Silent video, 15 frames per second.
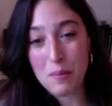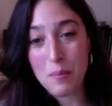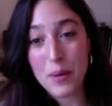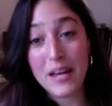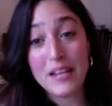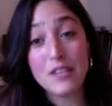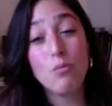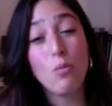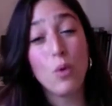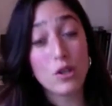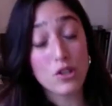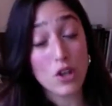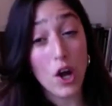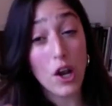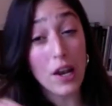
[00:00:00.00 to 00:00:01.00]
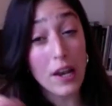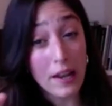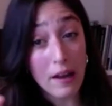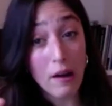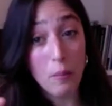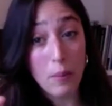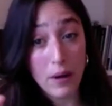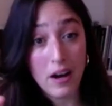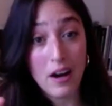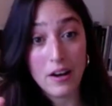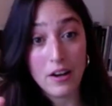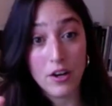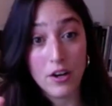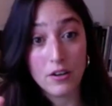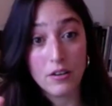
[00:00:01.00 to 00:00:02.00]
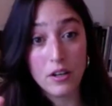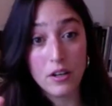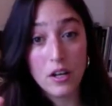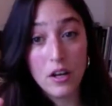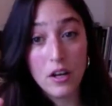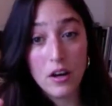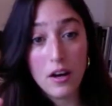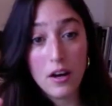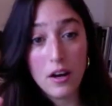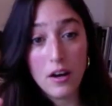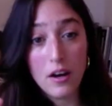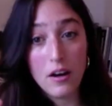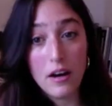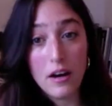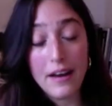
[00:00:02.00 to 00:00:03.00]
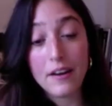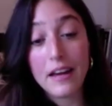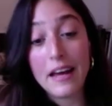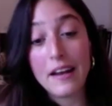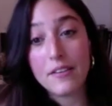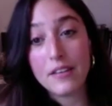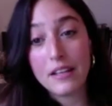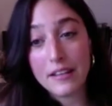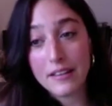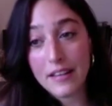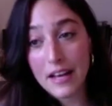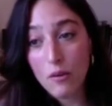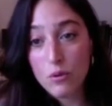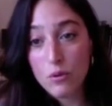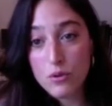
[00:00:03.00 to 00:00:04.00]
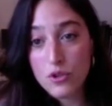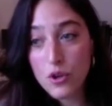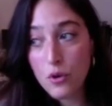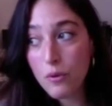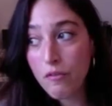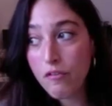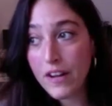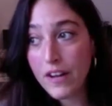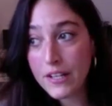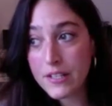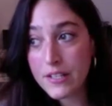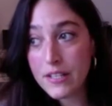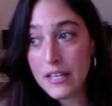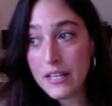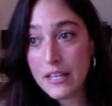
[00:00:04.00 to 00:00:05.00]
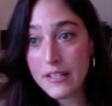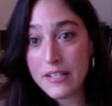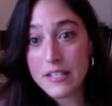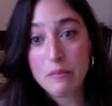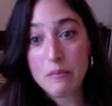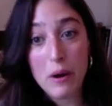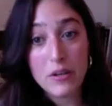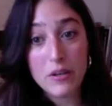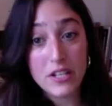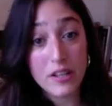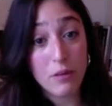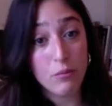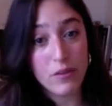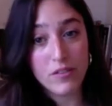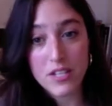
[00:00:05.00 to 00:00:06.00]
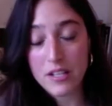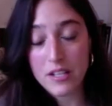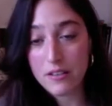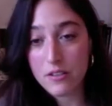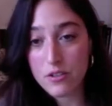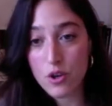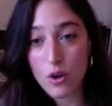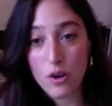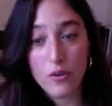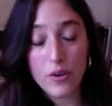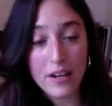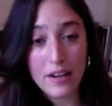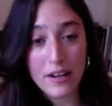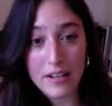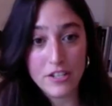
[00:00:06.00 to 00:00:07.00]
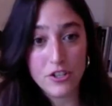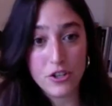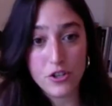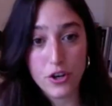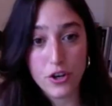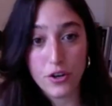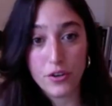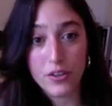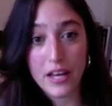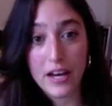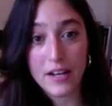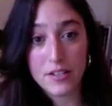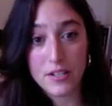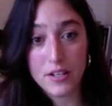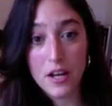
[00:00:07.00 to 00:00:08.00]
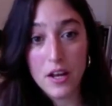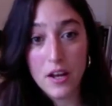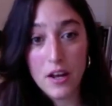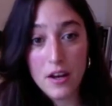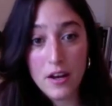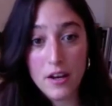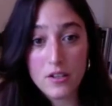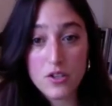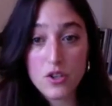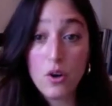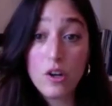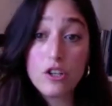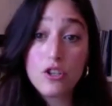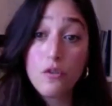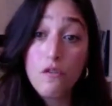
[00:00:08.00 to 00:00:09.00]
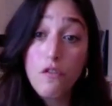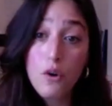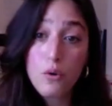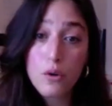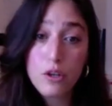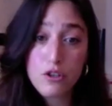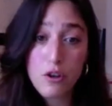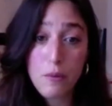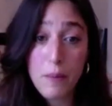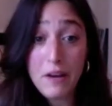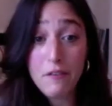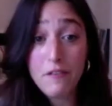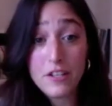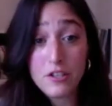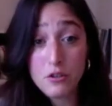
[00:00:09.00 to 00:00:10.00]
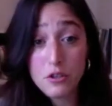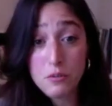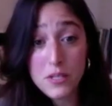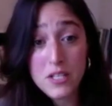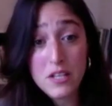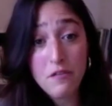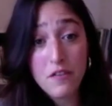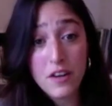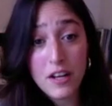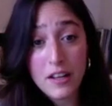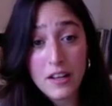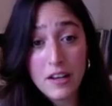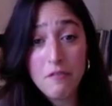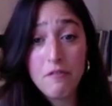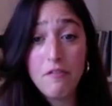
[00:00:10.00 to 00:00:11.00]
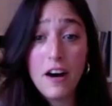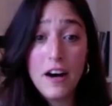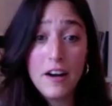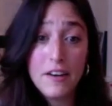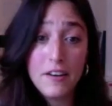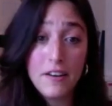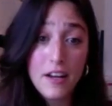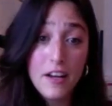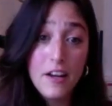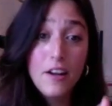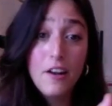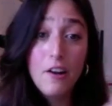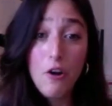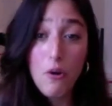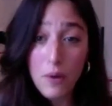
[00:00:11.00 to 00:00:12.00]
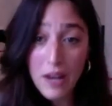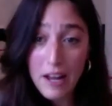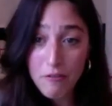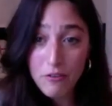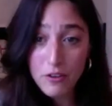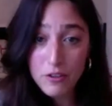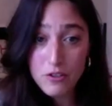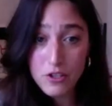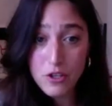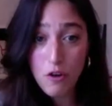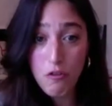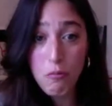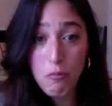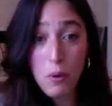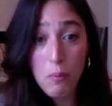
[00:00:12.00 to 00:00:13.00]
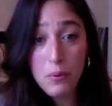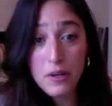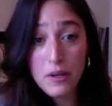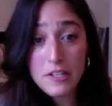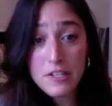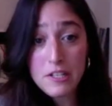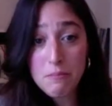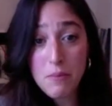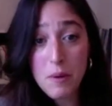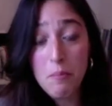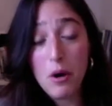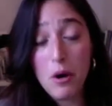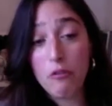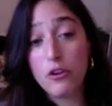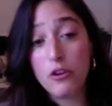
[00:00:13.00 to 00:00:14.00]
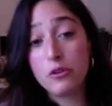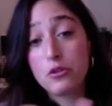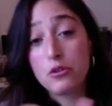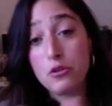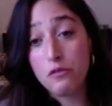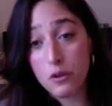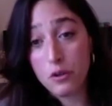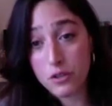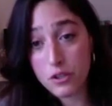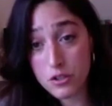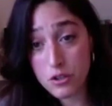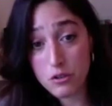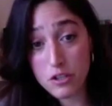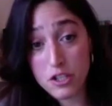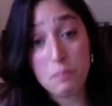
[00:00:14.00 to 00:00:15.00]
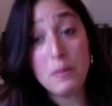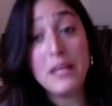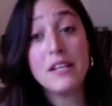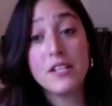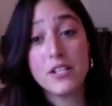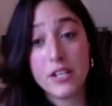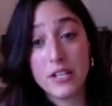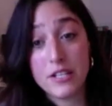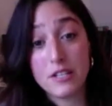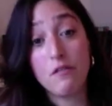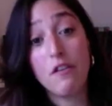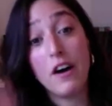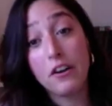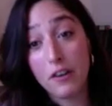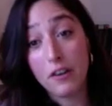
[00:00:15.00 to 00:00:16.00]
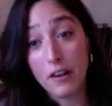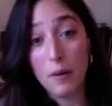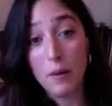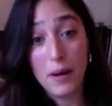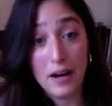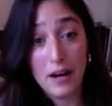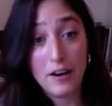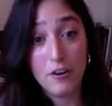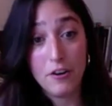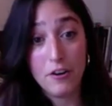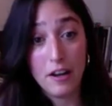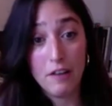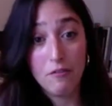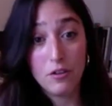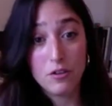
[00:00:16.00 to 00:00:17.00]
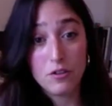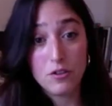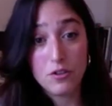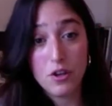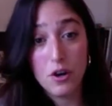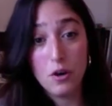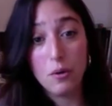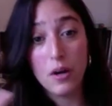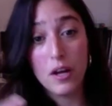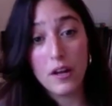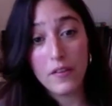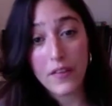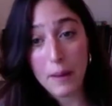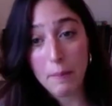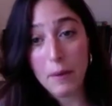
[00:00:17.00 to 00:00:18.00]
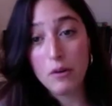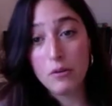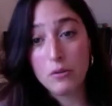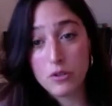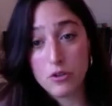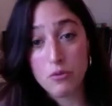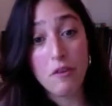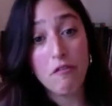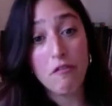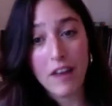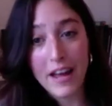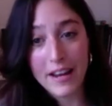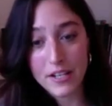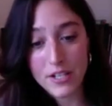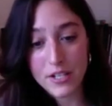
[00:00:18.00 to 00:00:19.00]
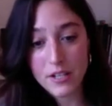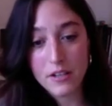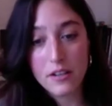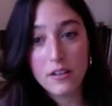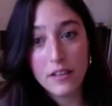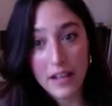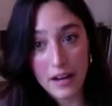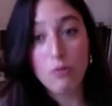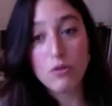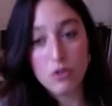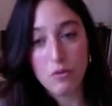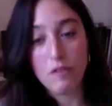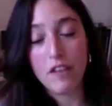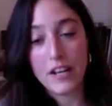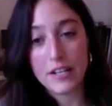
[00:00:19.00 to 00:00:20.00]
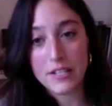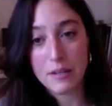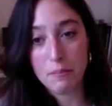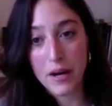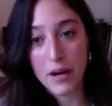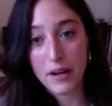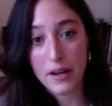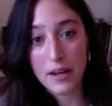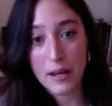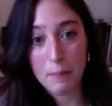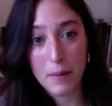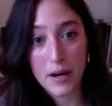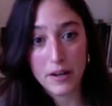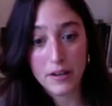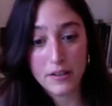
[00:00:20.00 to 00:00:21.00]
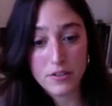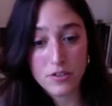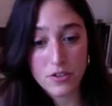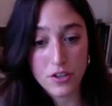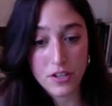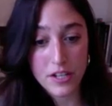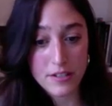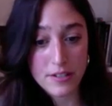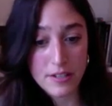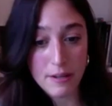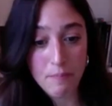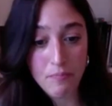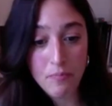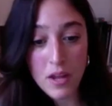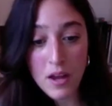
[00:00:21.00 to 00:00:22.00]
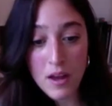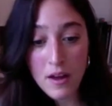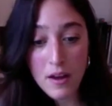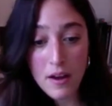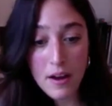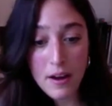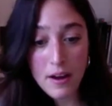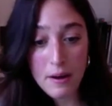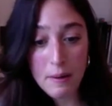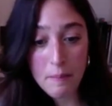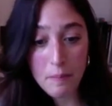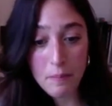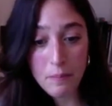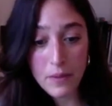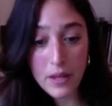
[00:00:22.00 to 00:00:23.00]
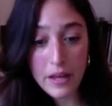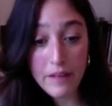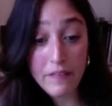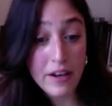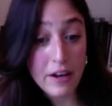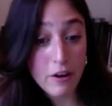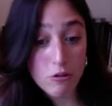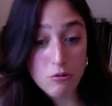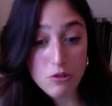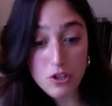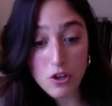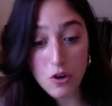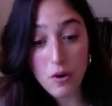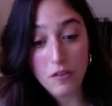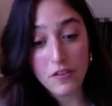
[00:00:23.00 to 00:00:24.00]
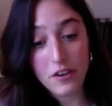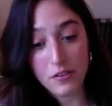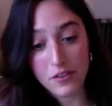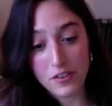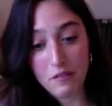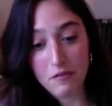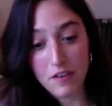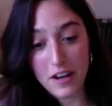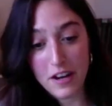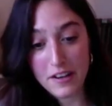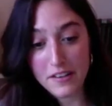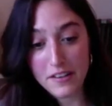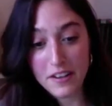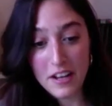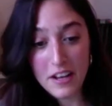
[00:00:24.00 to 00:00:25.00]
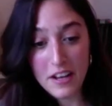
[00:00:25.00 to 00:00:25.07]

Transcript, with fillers: debate was a little bit higher. Uh, and again, I think that that also reflects the disparity that we've seen in the scholarly literature that uh, scholars who focus on manifestos specifically find low levels of populism, but those who focus on speeches find a little bit higher levels. So that might also reflect that also reflects in my in my study. So, um, and then I also obviously find,